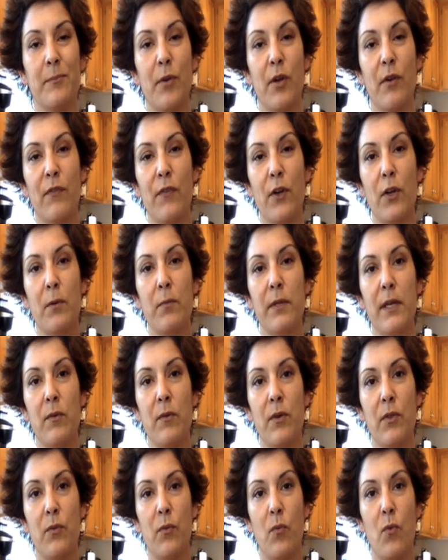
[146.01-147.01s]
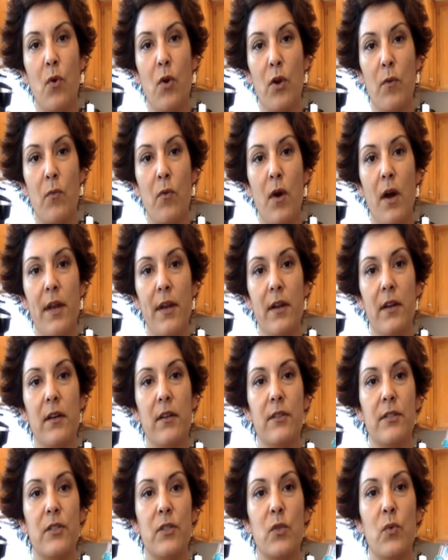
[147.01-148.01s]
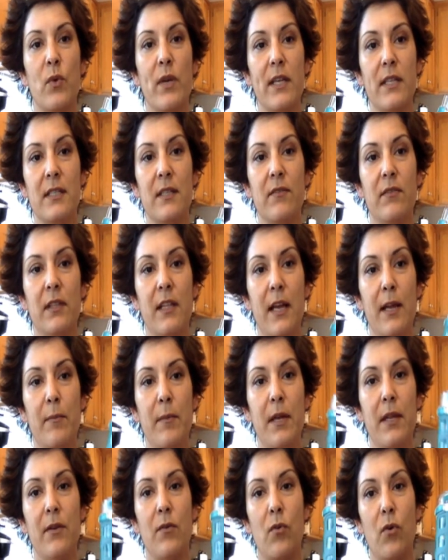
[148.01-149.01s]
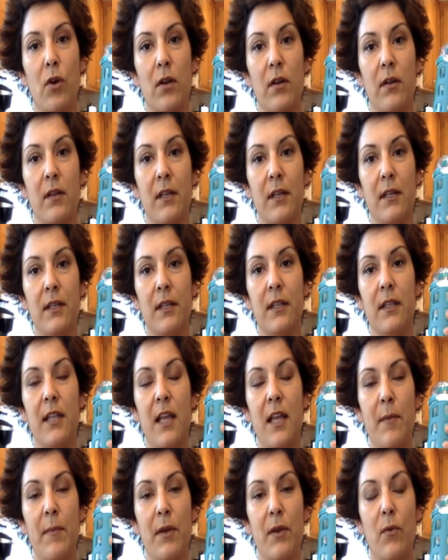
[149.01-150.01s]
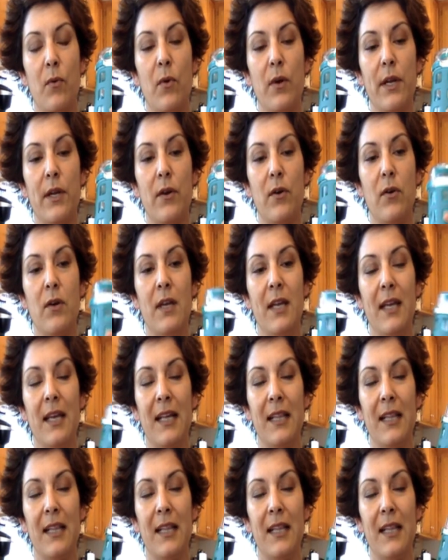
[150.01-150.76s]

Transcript: preferably with warm water, squeeze of lemon or lemon oil,